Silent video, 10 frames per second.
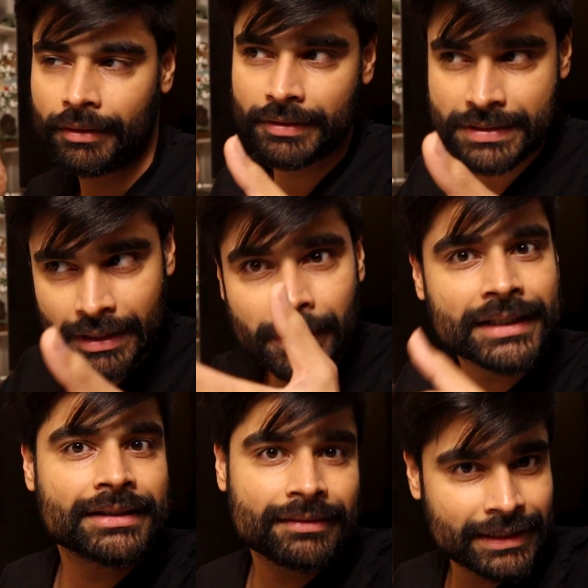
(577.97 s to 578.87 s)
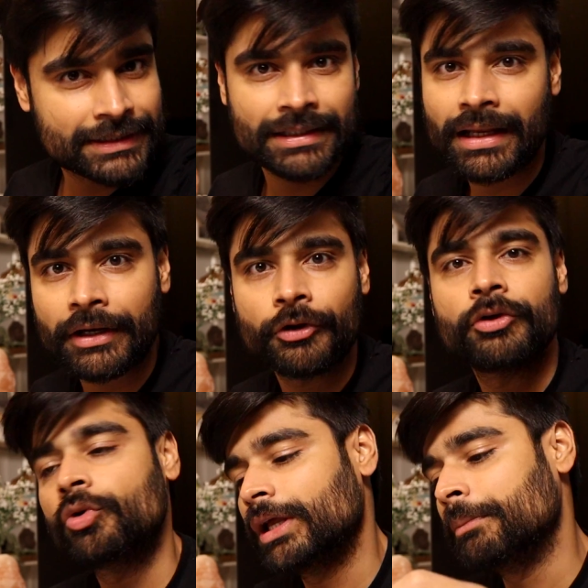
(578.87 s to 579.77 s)
Just imagine this scenario.
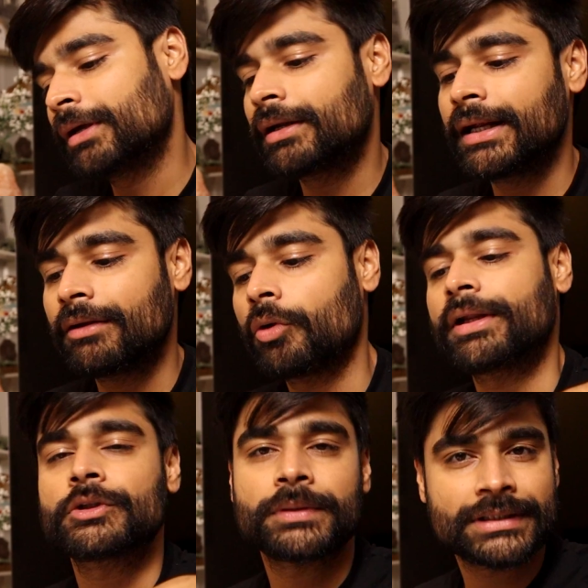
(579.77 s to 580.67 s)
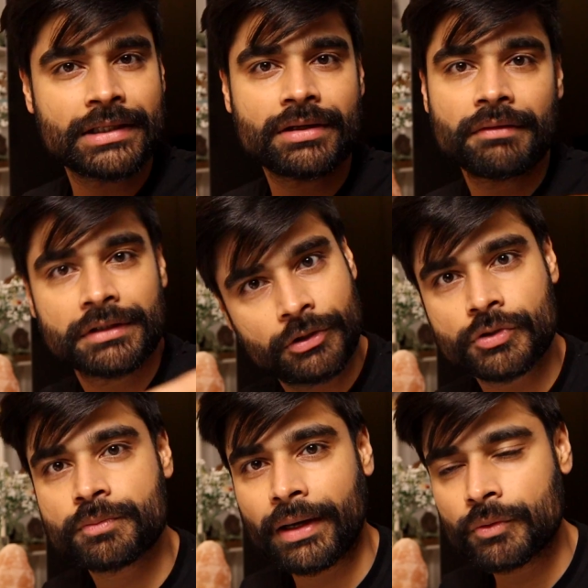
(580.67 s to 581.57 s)
You immigrate on express entry with your
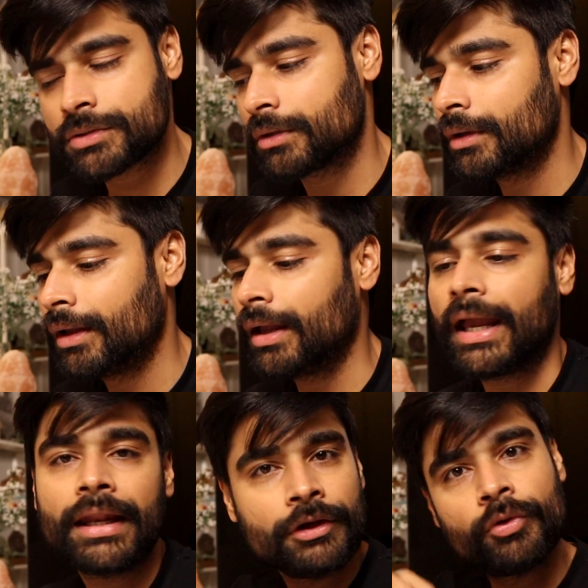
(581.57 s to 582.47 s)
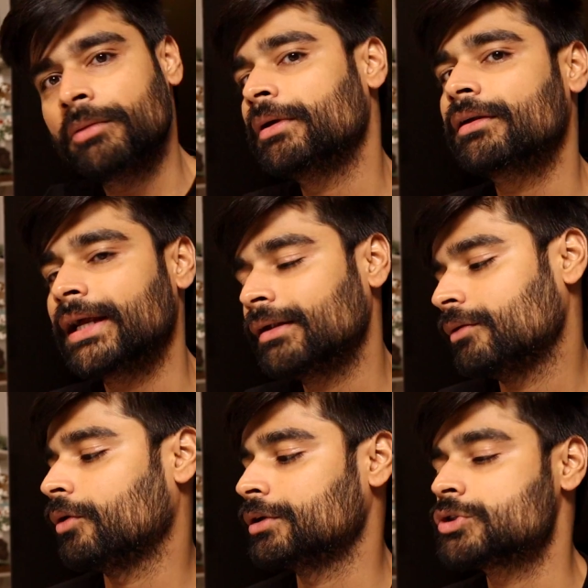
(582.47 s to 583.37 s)
spouse and you immigrate
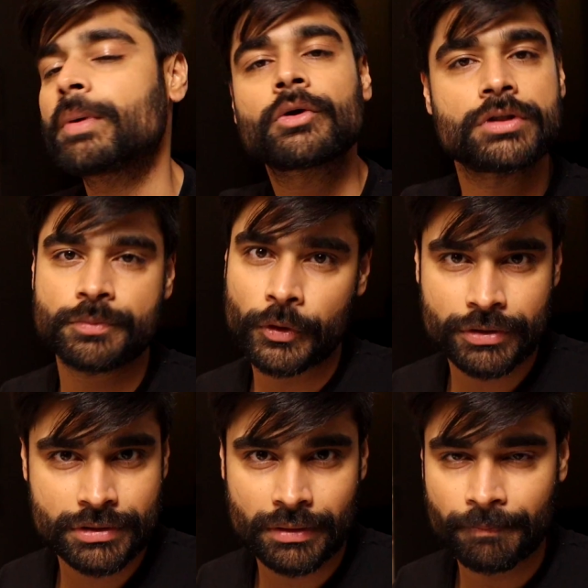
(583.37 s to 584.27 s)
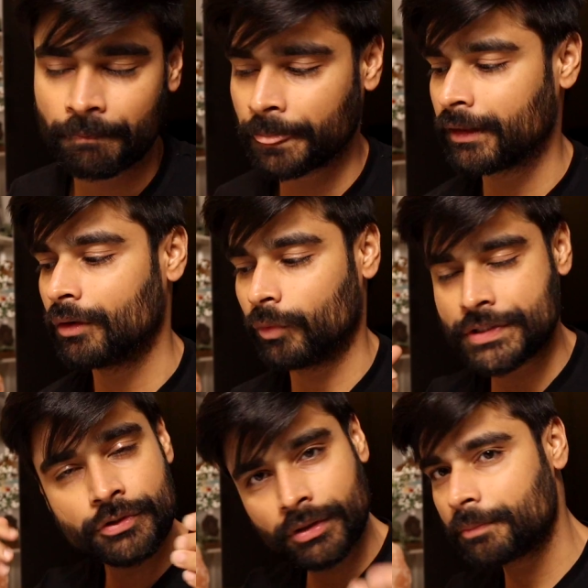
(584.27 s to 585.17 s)
on spousal sponsorship.
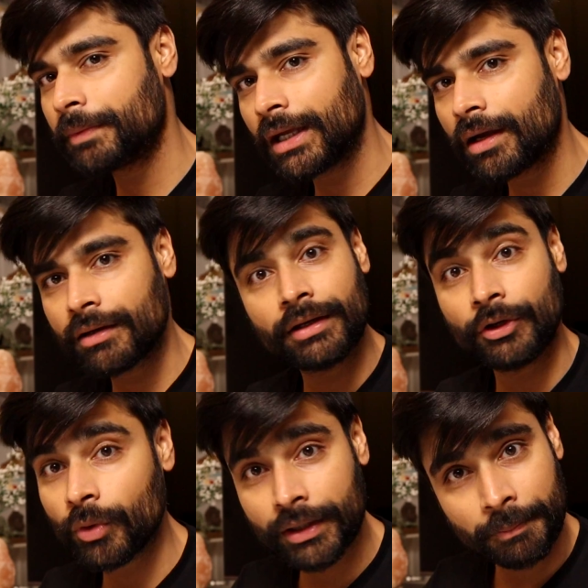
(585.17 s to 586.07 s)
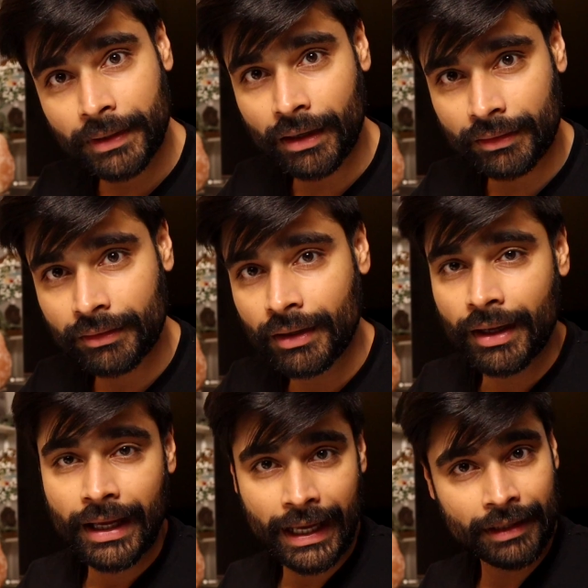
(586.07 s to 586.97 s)
Once you are a PR, you are a PR,
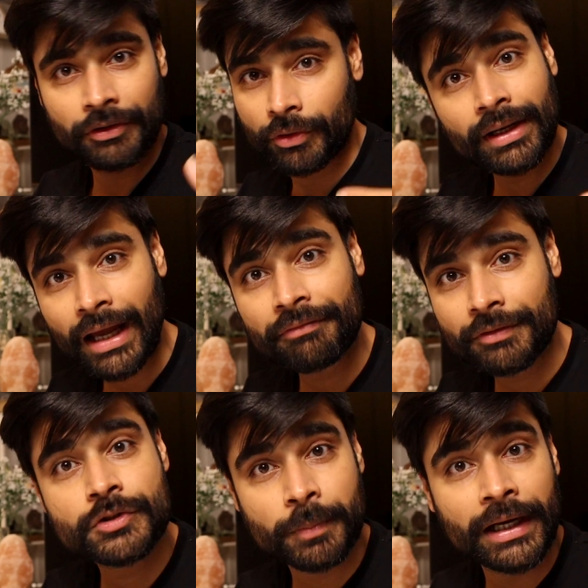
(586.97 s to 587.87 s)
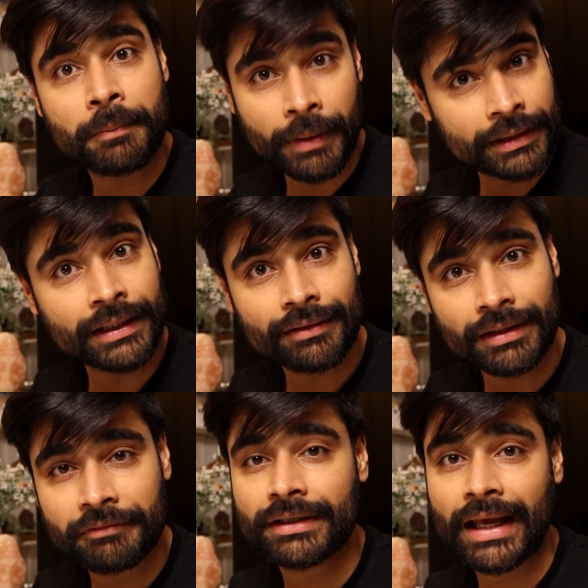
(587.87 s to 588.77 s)
and you're going to have to spend money to
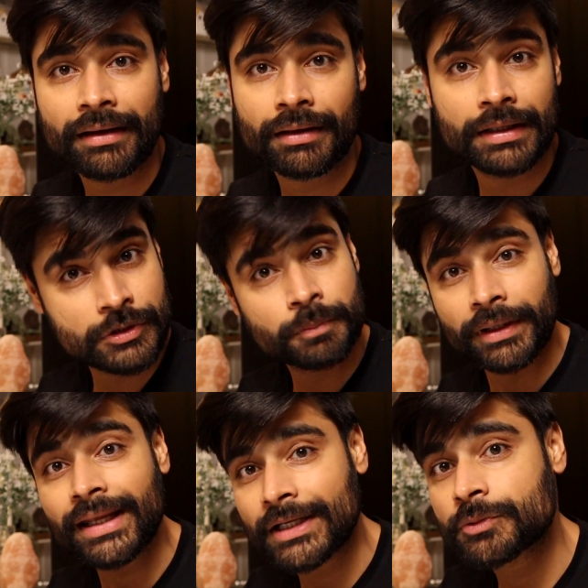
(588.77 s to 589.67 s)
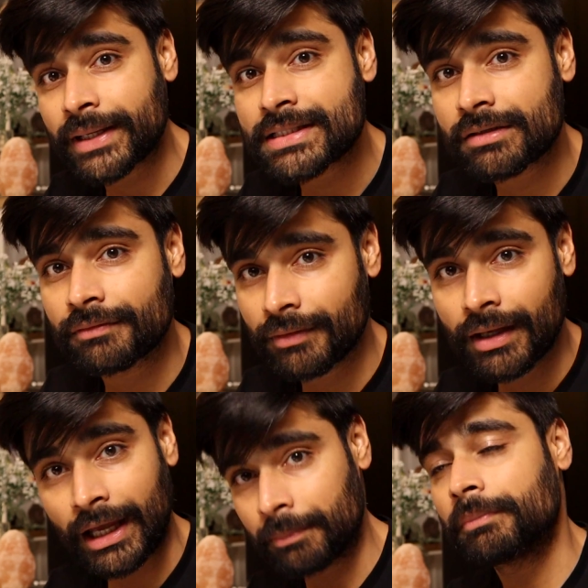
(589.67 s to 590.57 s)
live in Canada, and it's pretty expensive.
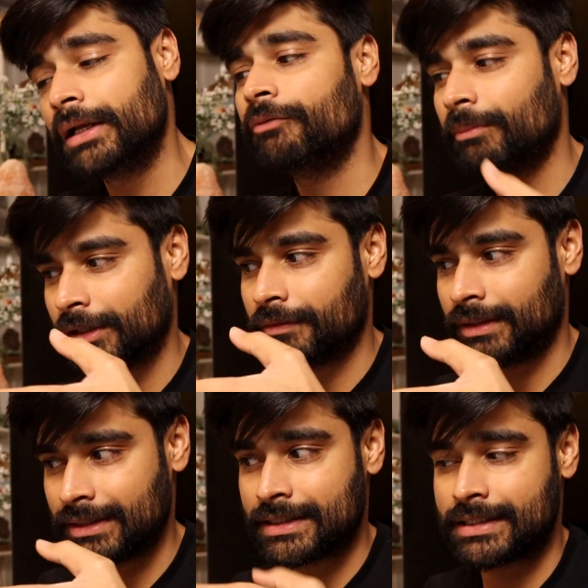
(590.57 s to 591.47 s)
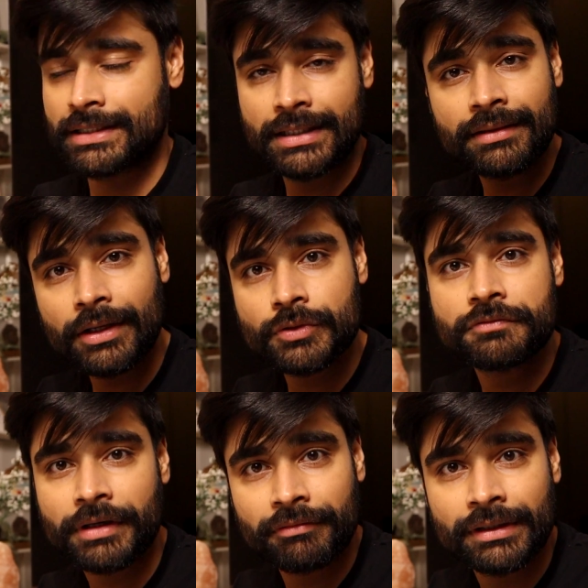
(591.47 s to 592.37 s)
And believe me, by the way, this
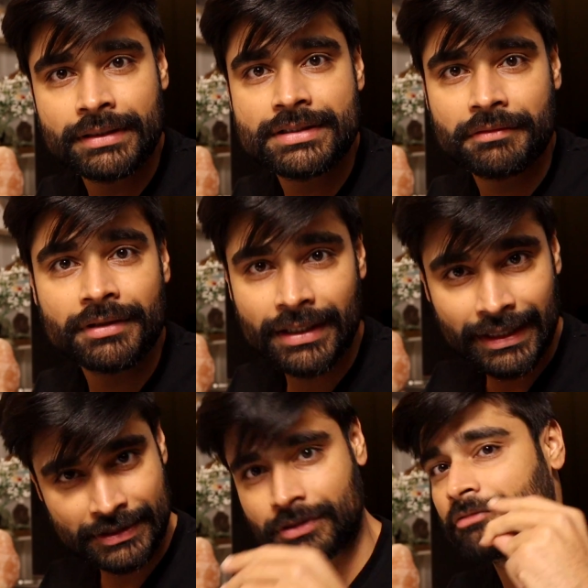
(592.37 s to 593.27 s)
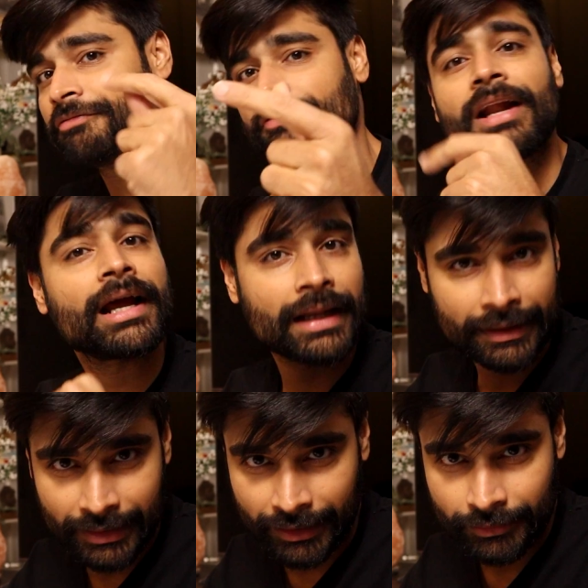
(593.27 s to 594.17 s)
16,570 is going to fly
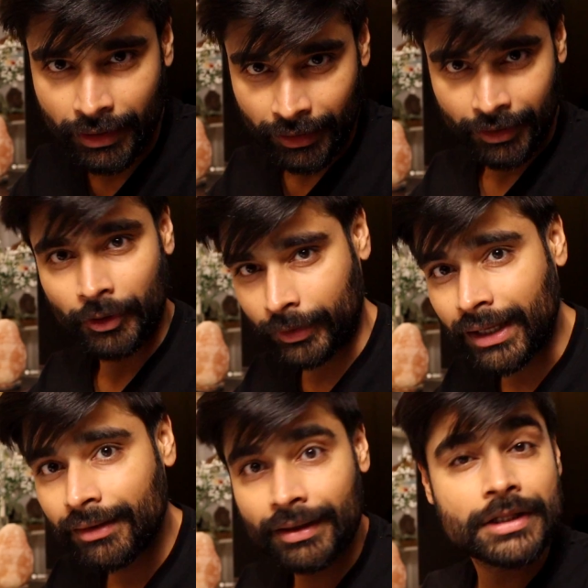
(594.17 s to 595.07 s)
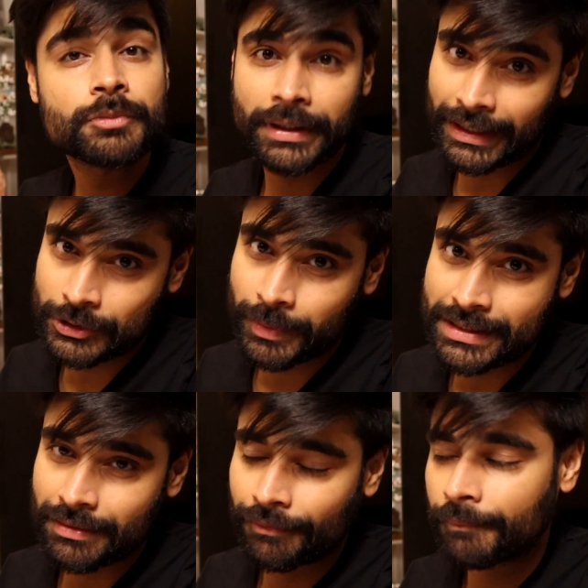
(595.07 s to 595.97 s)
like that. Okay, it's pretty
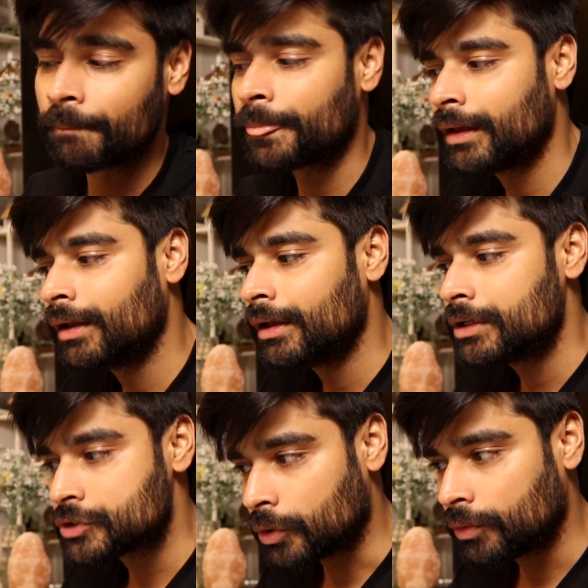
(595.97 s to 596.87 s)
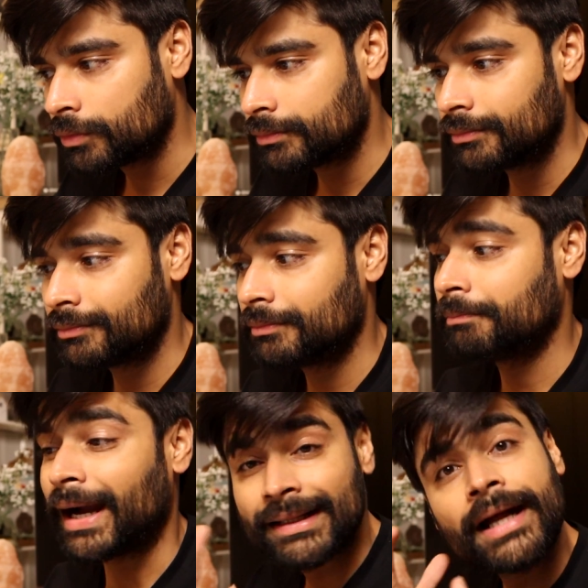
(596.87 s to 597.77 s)
expensive. So
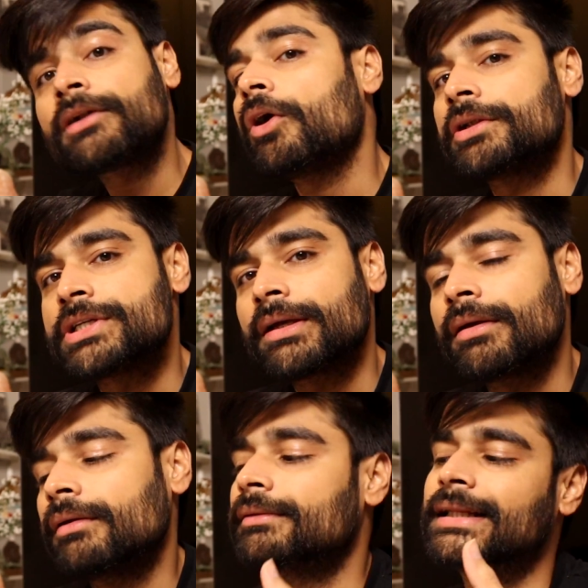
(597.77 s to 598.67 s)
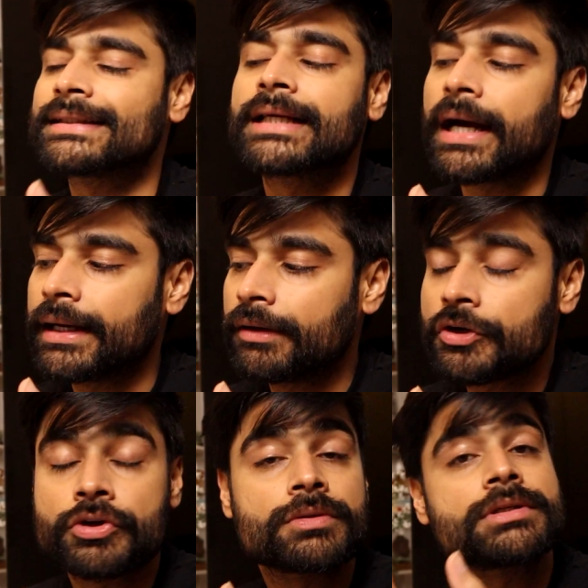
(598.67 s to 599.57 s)
by that logic, this guide
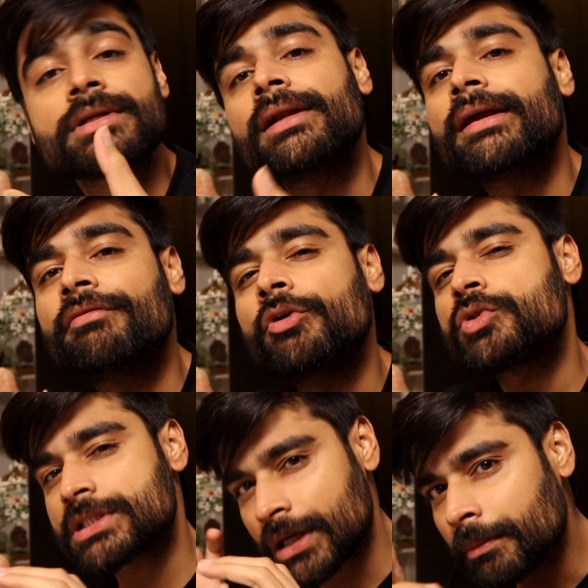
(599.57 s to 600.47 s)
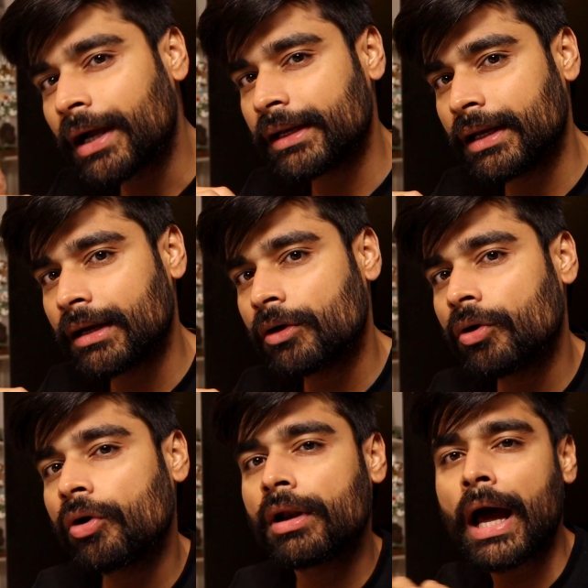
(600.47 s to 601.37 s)
should still give you some idea
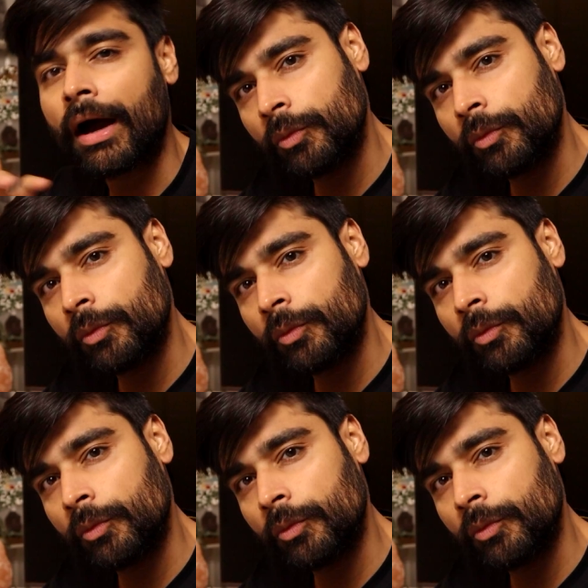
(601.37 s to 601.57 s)
on how